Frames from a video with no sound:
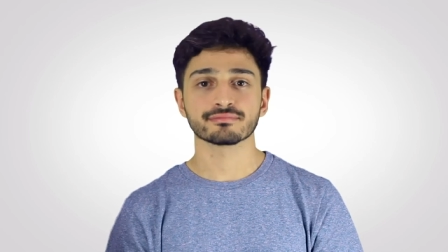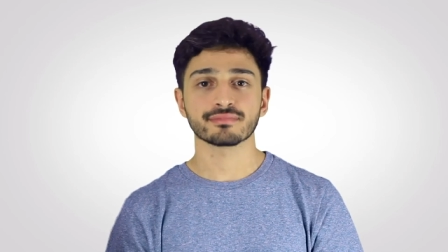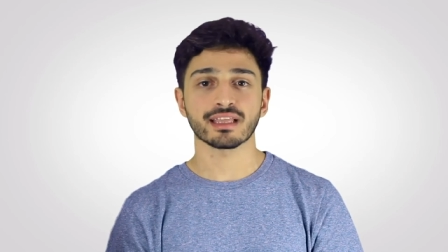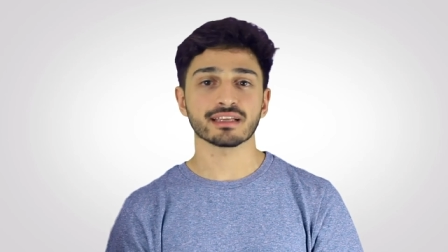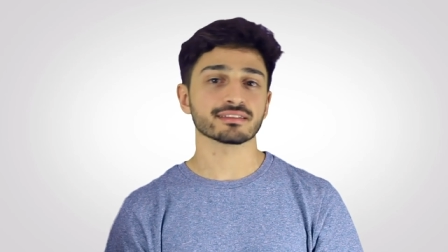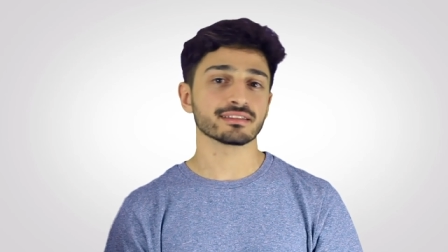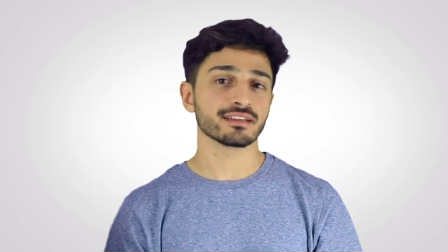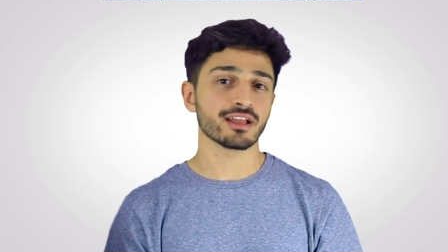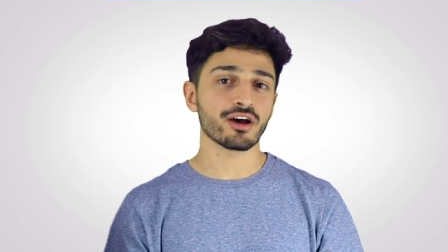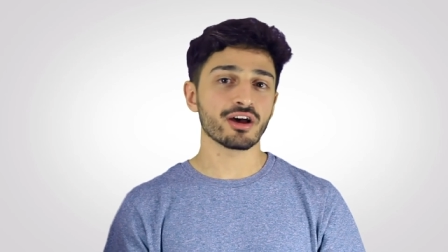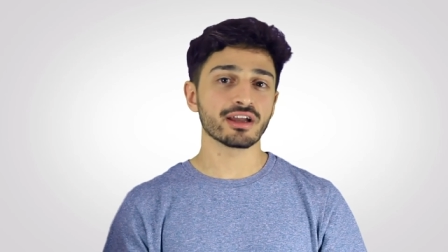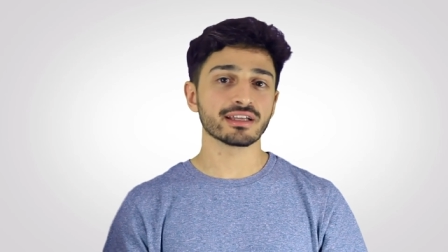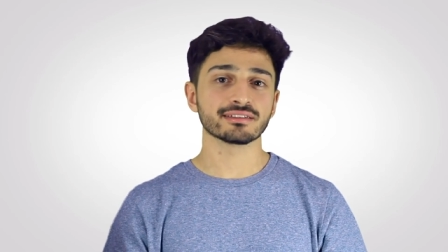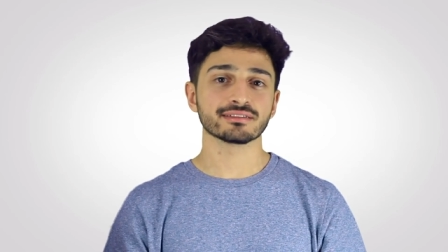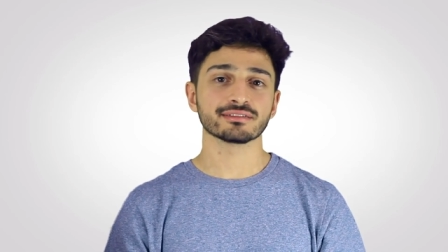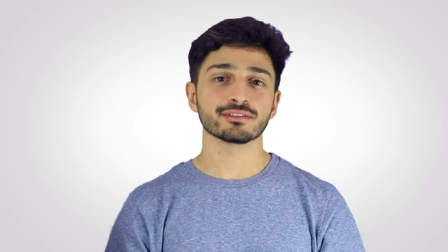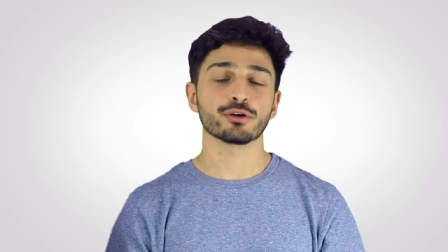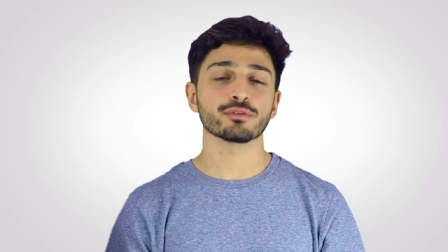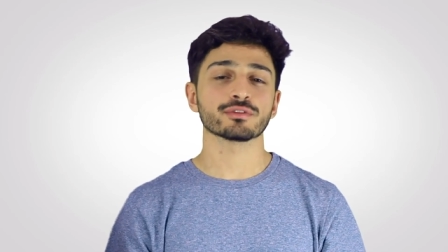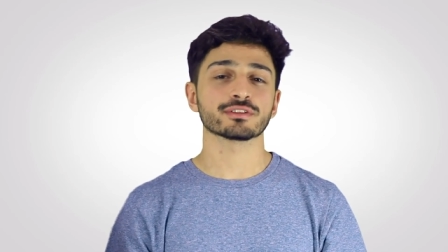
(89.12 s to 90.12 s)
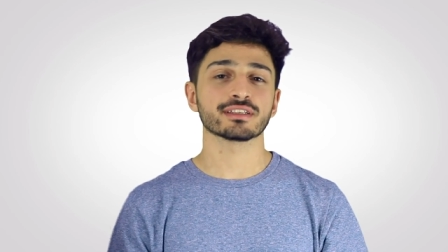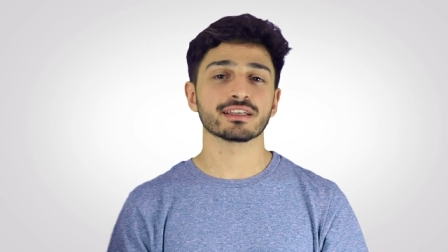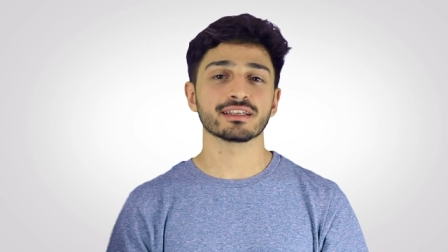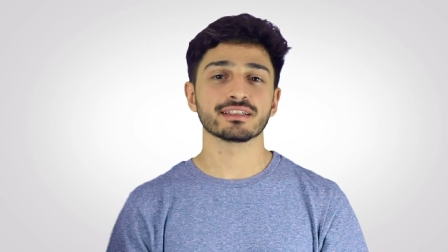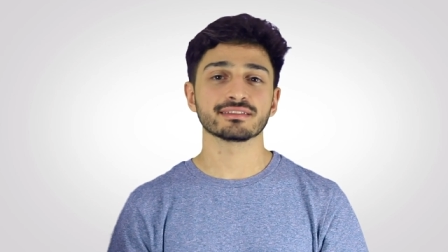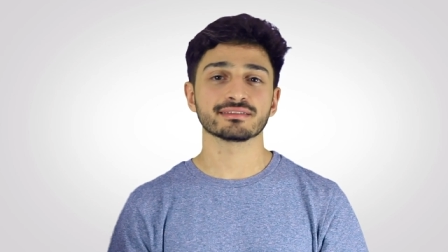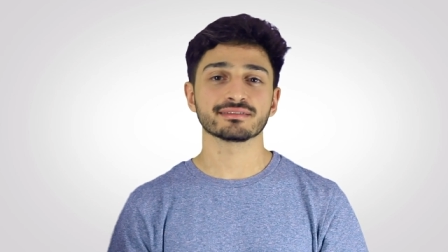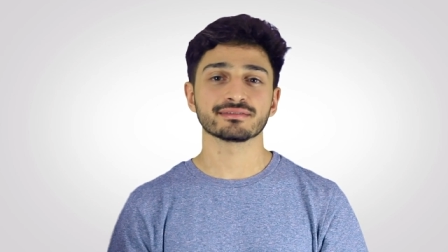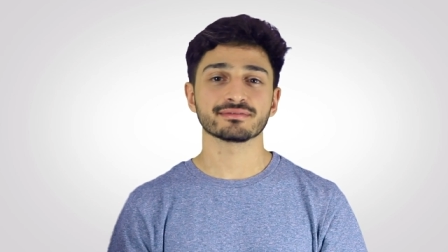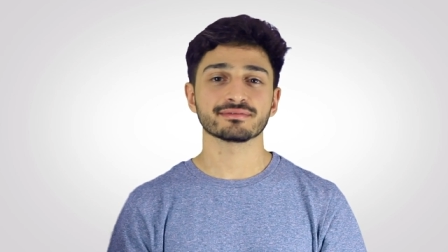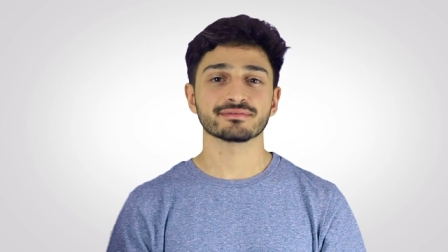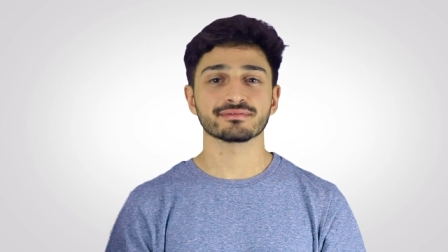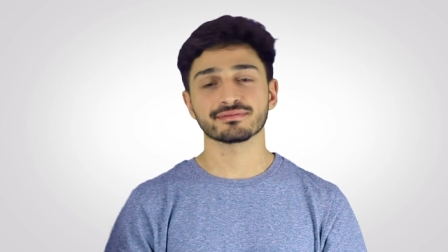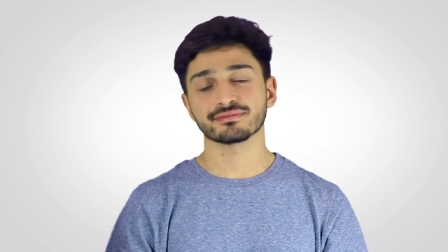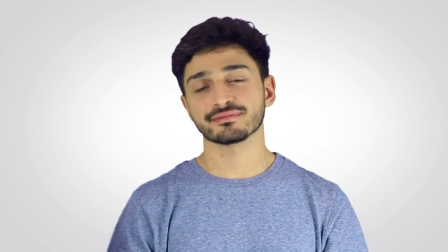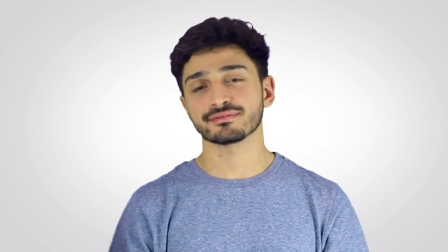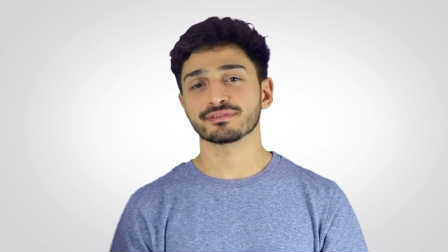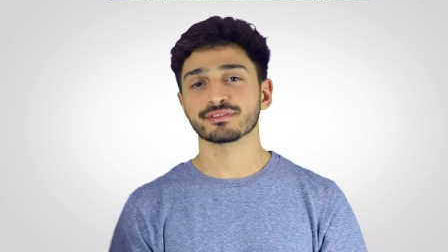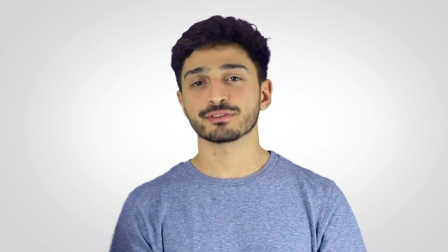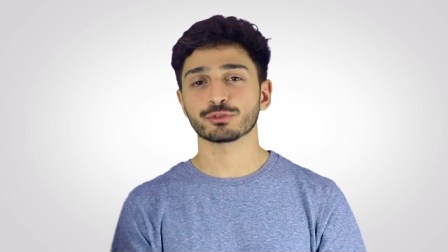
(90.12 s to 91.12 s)
That's a lie, obviously.
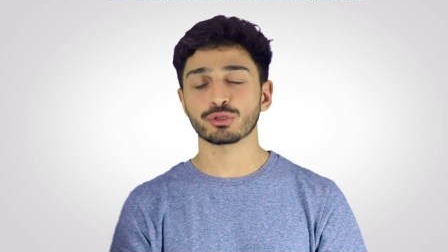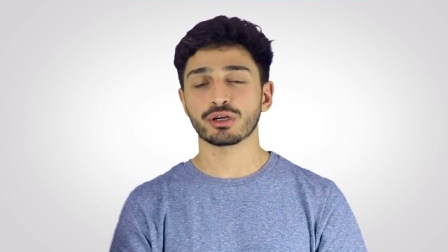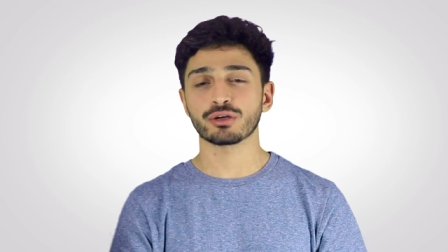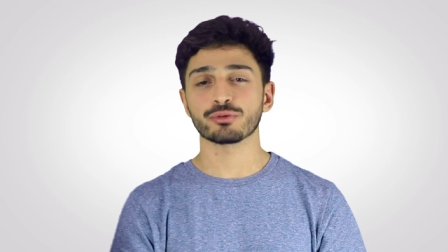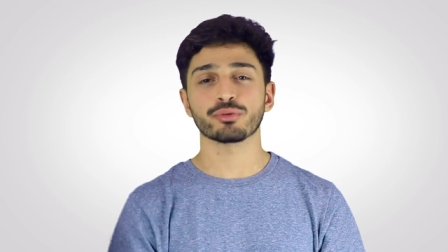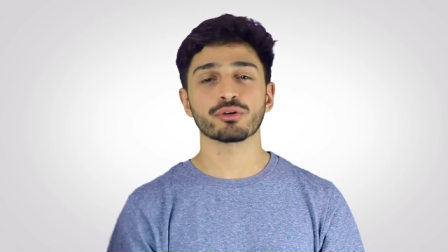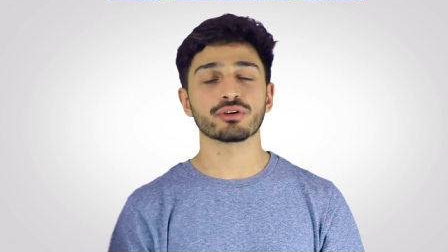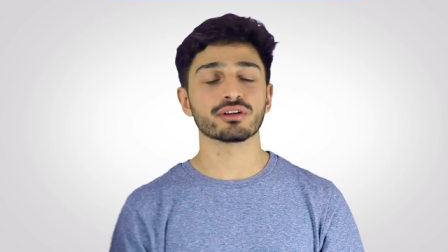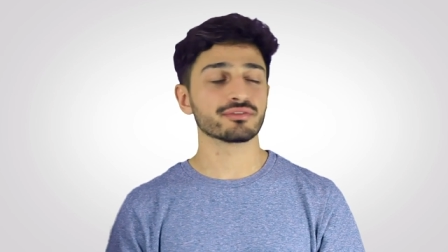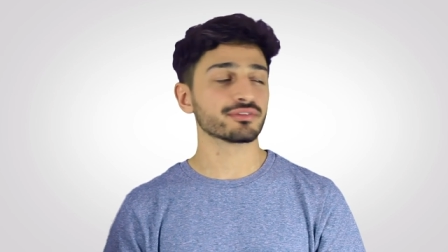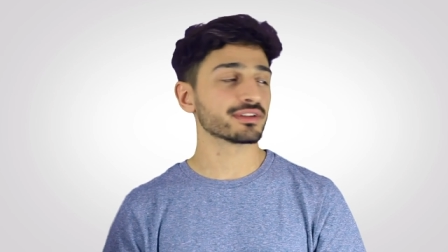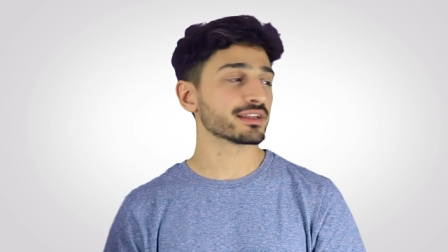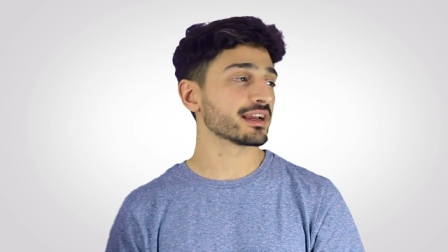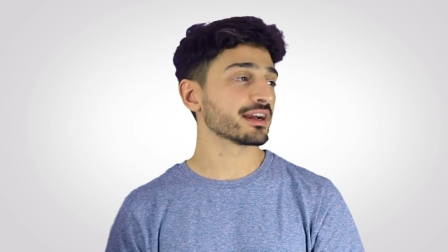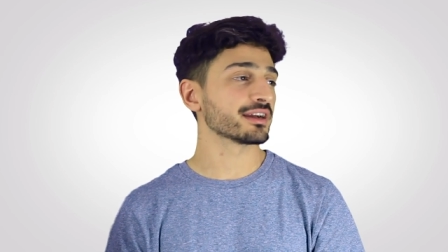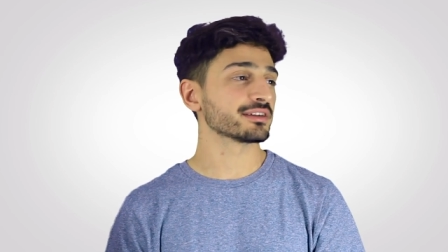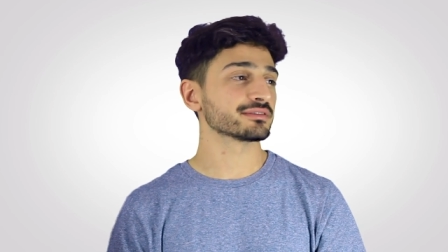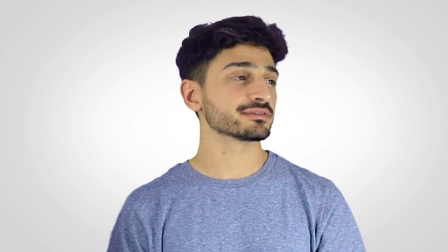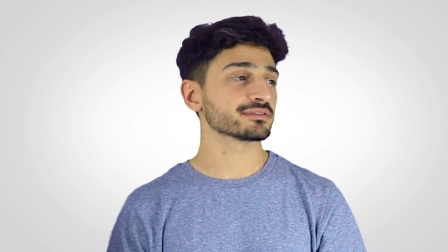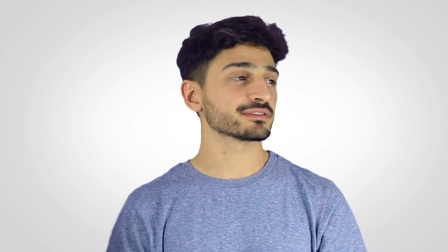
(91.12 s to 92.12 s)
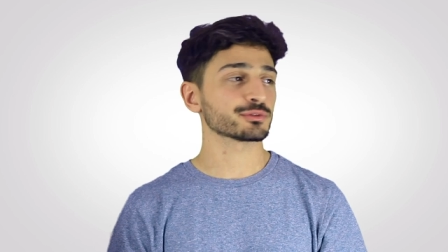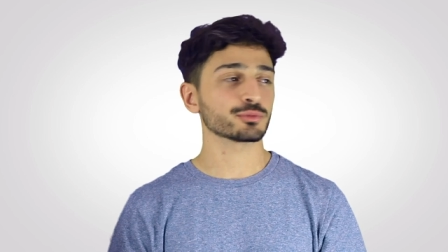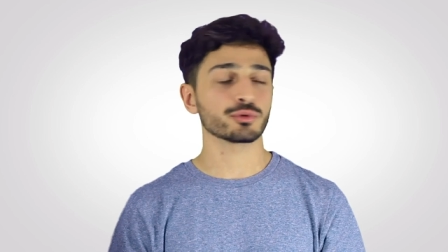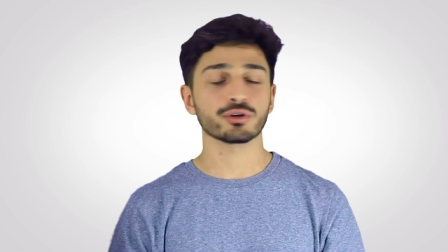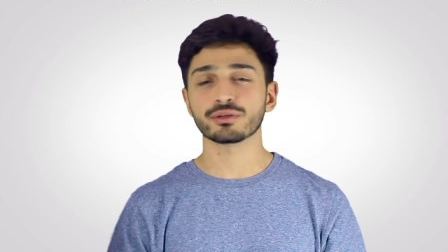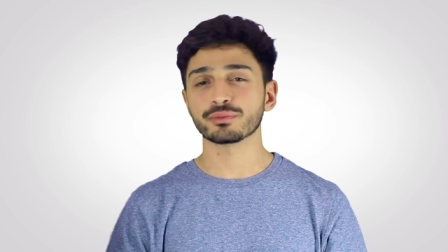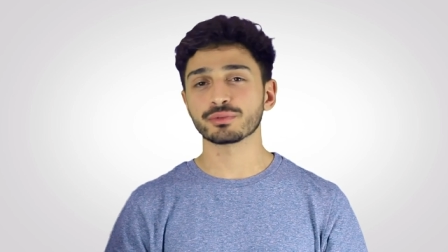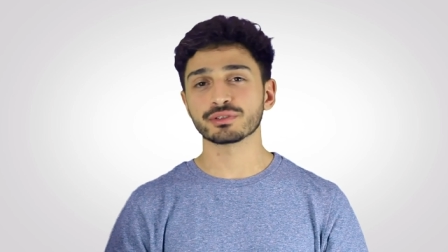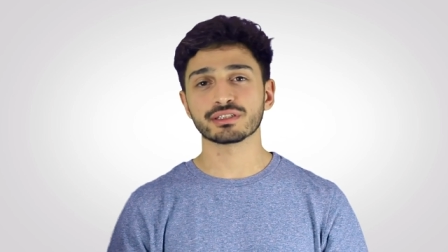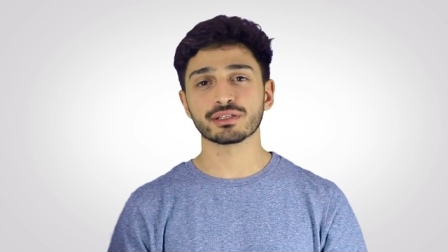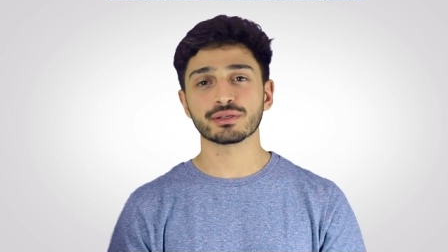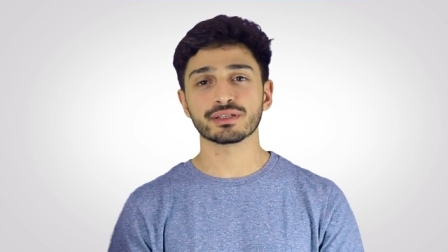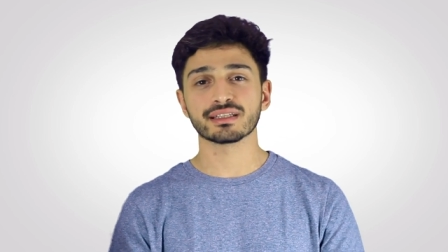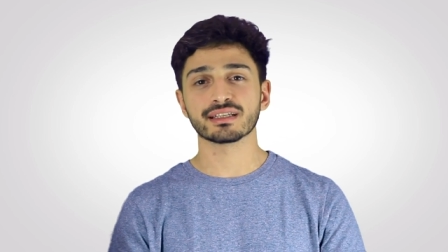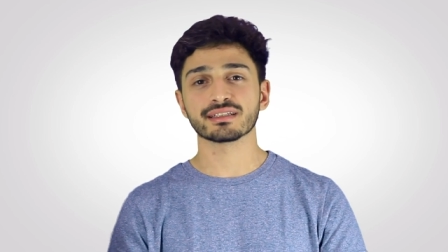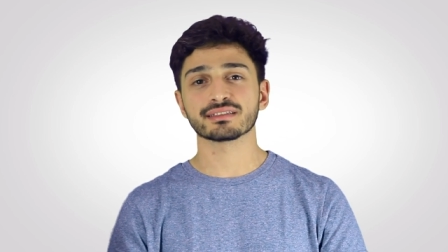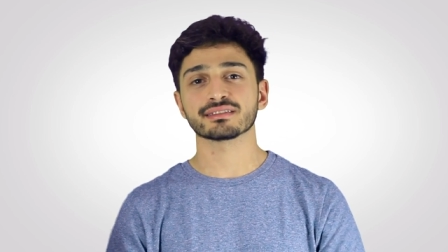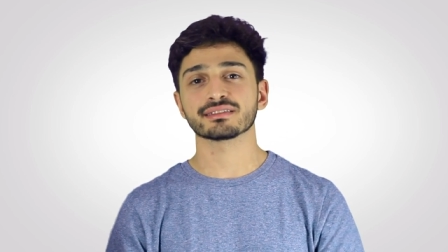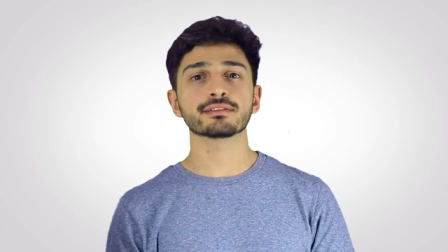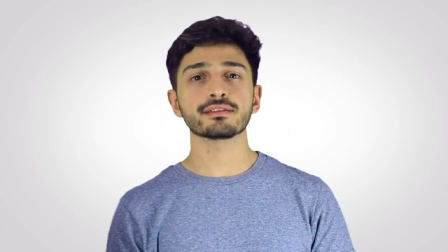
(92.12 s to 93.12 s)
It's the whole point of the video, that's why we're doing this.